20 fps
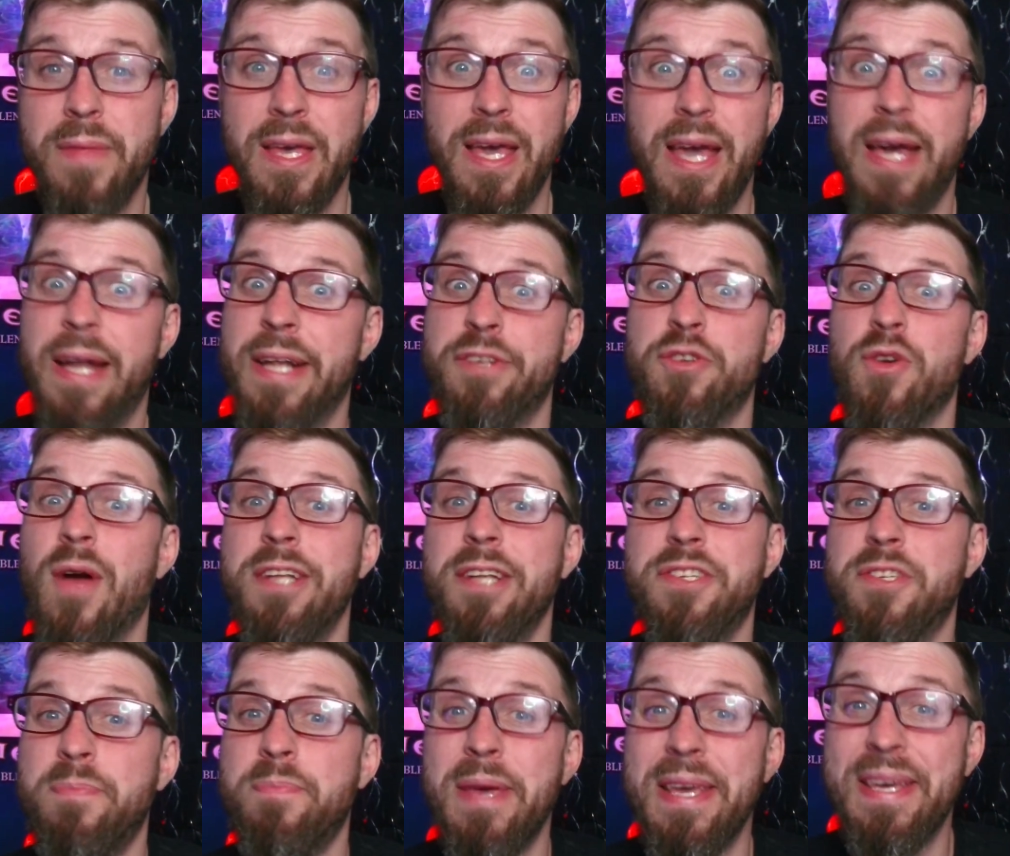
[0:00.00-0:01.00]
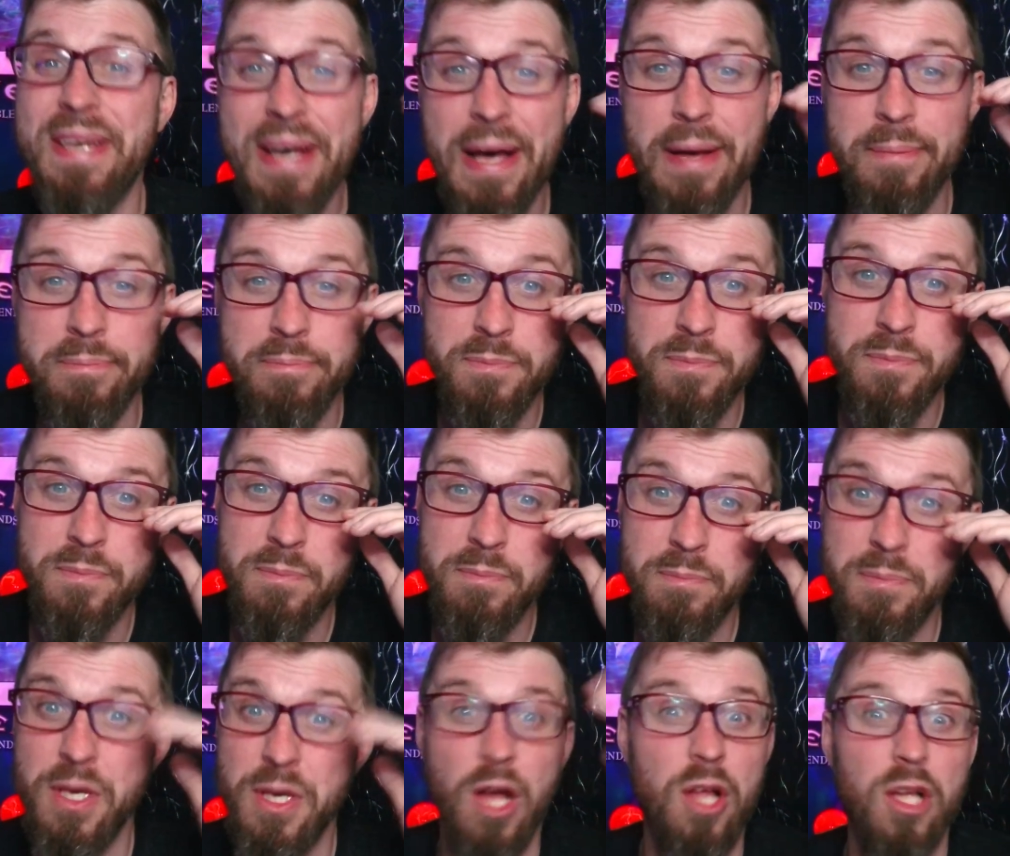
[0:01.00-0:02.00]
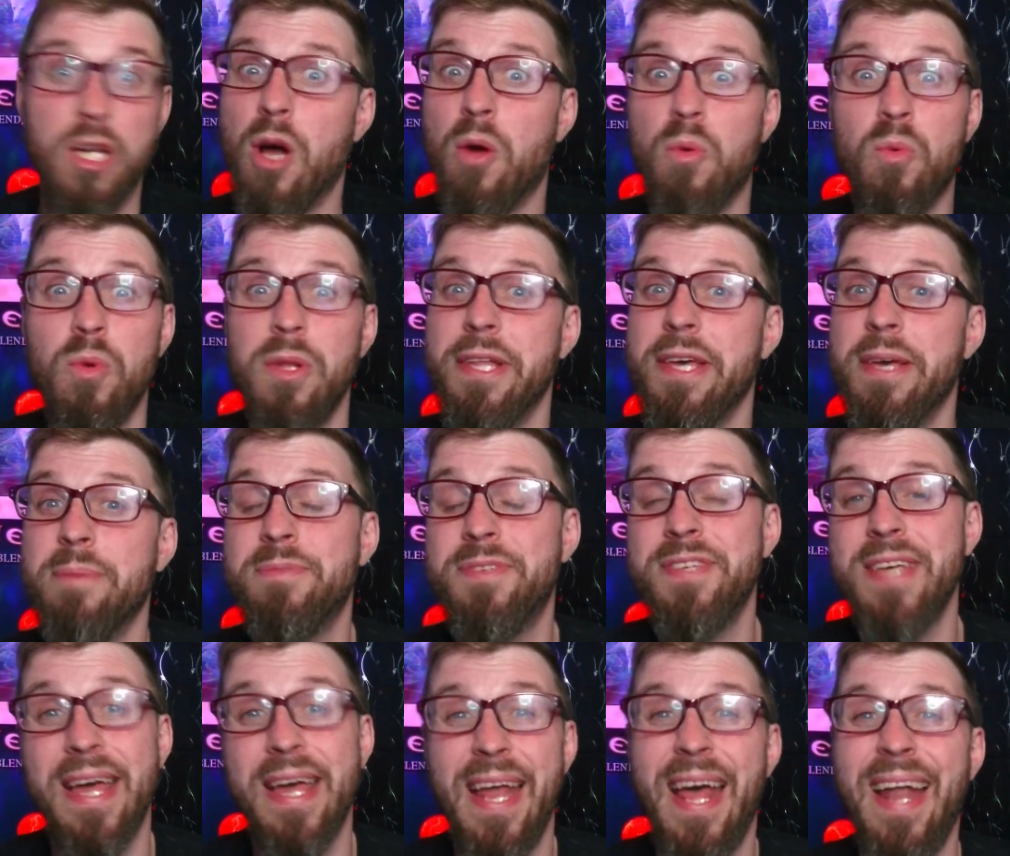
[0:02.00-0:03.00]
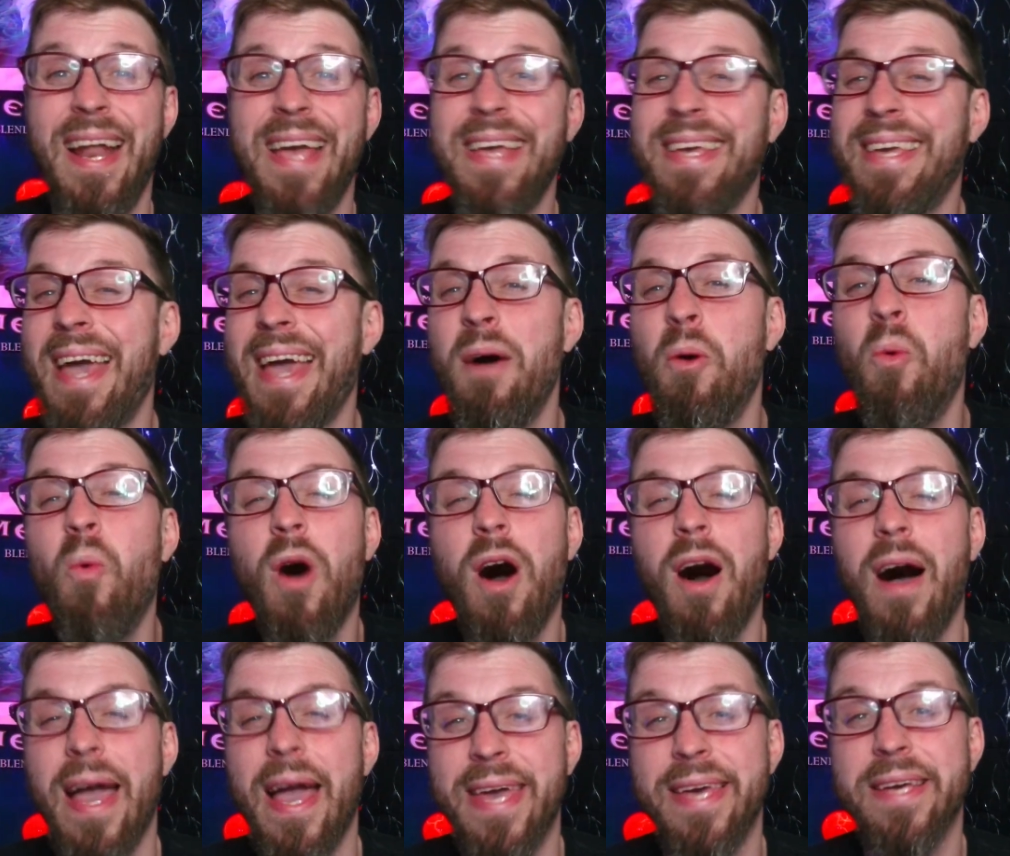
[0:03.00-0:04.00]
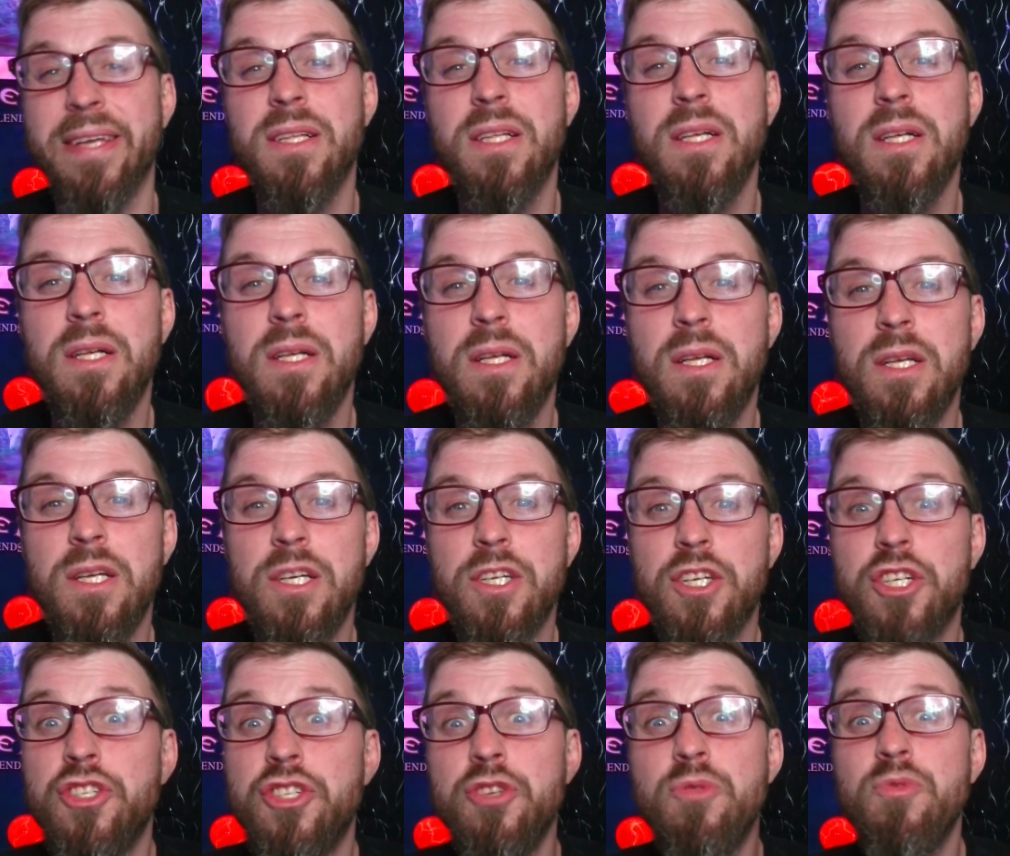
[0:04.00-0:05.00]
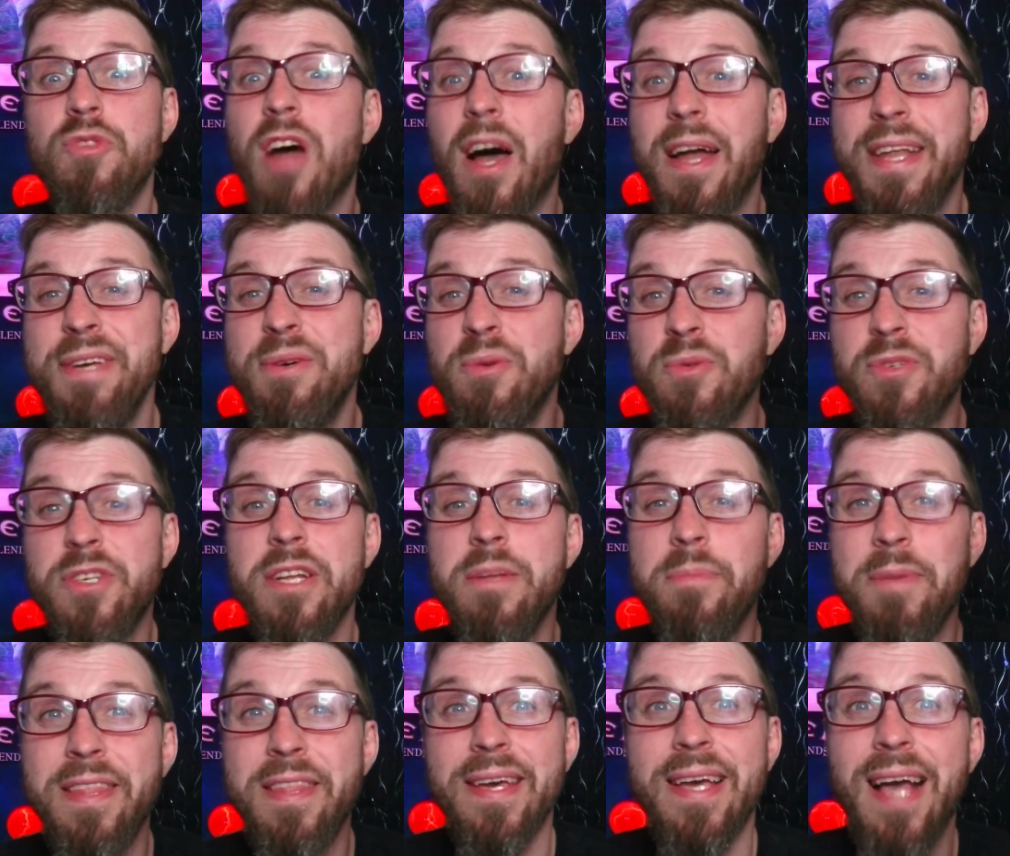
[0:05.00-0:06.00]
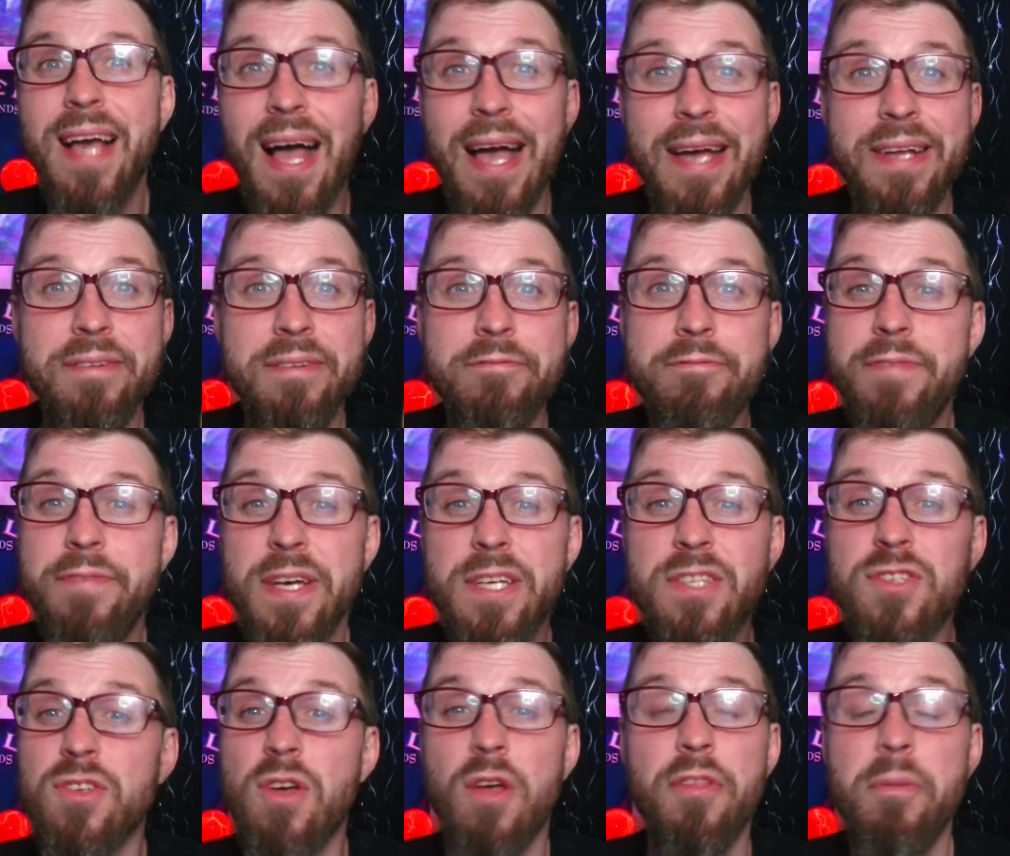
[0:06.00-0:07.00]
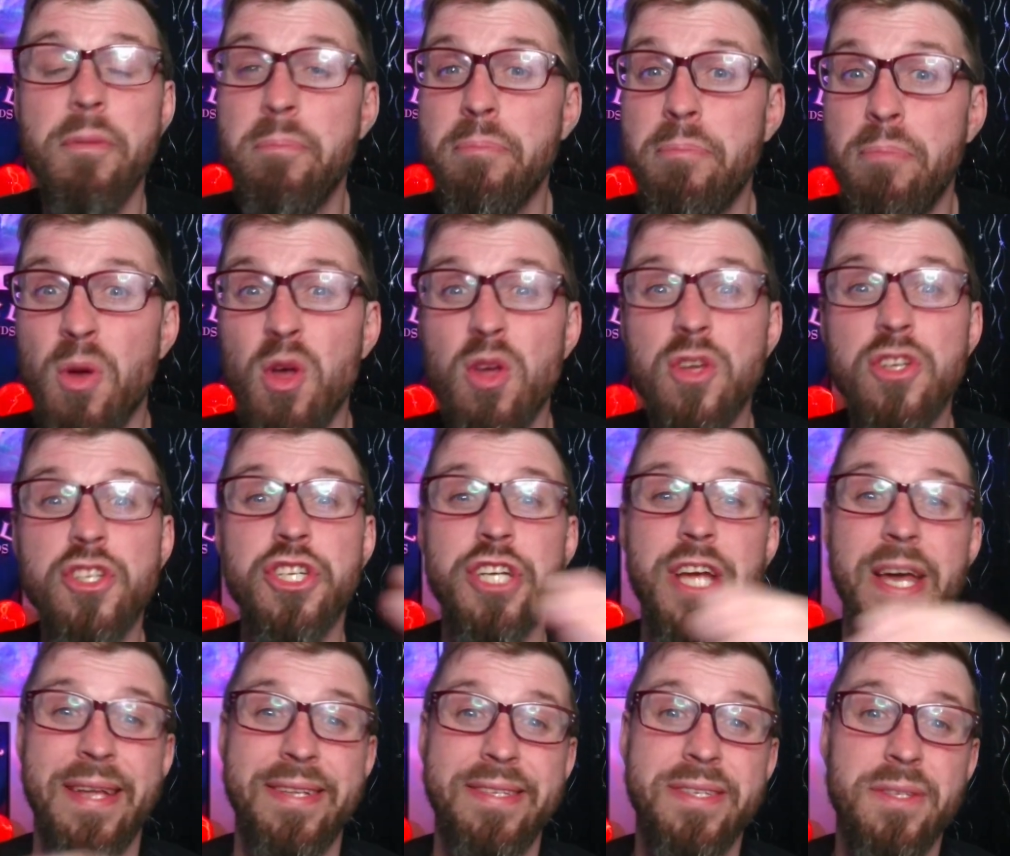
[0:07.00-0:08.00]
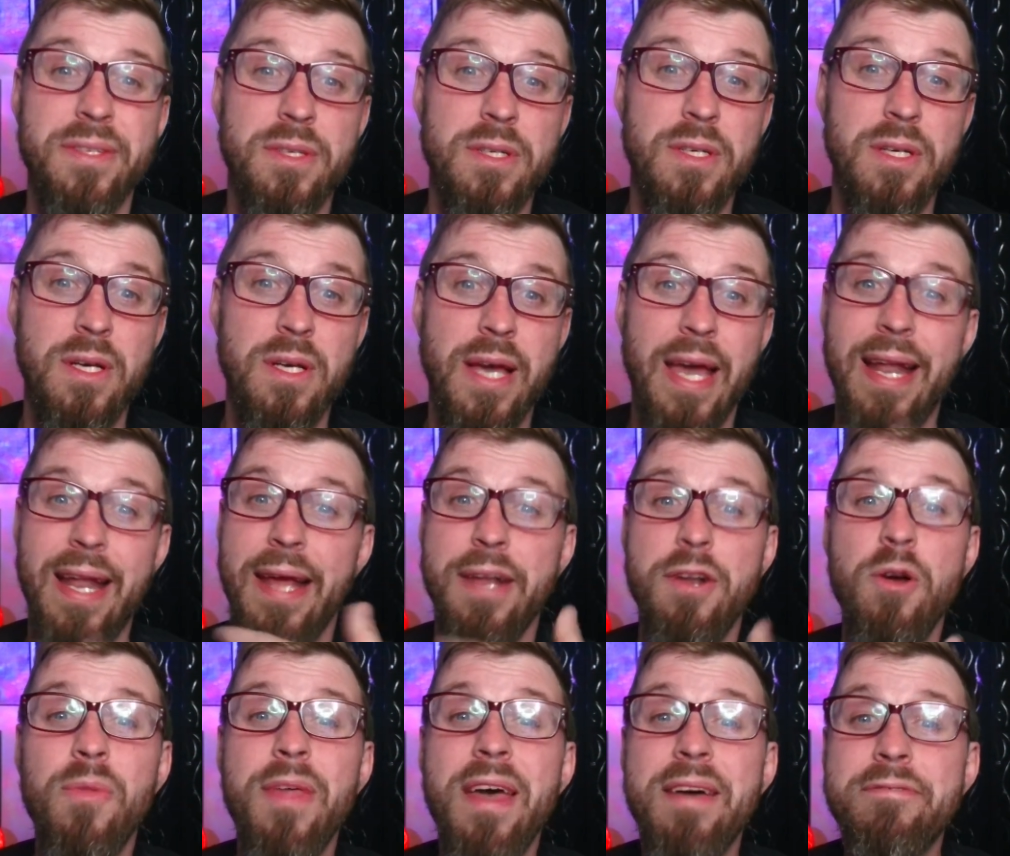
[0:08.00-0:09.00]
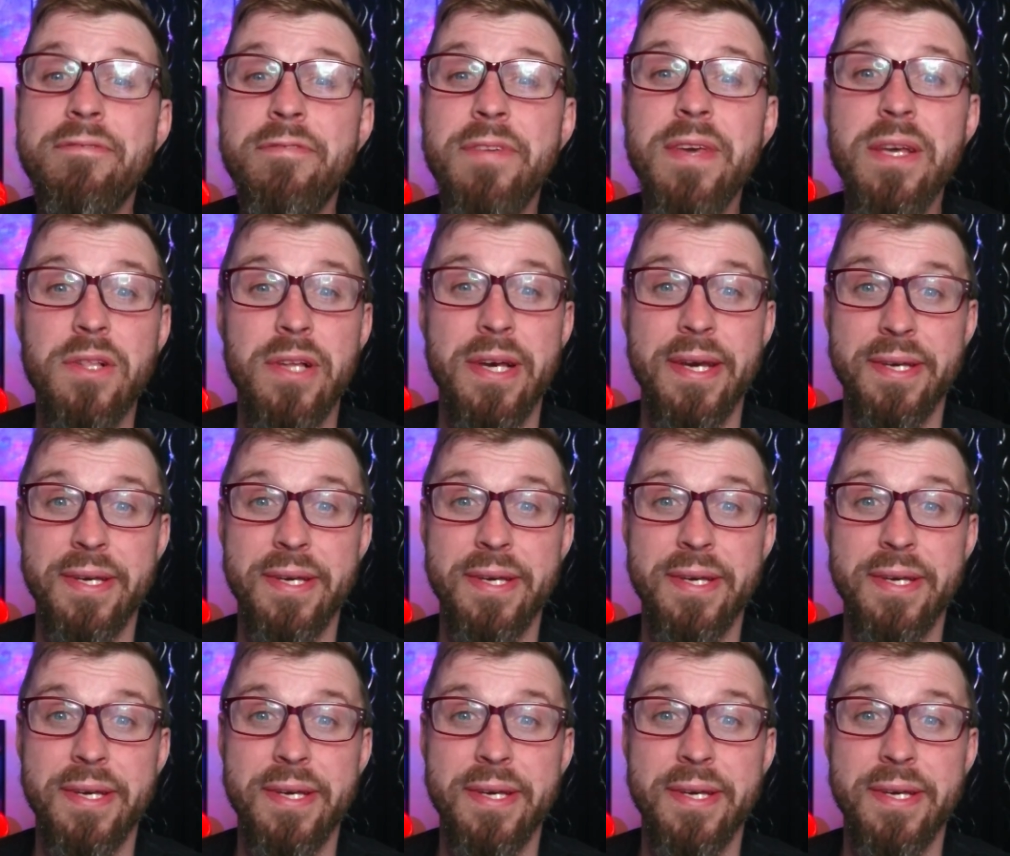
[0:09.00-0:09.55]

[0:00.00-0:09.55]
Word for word: And I tried to speak up. You all got really upset, and I get why because you thought he was going to be the guy to fix all the bullshit. And I know that feeling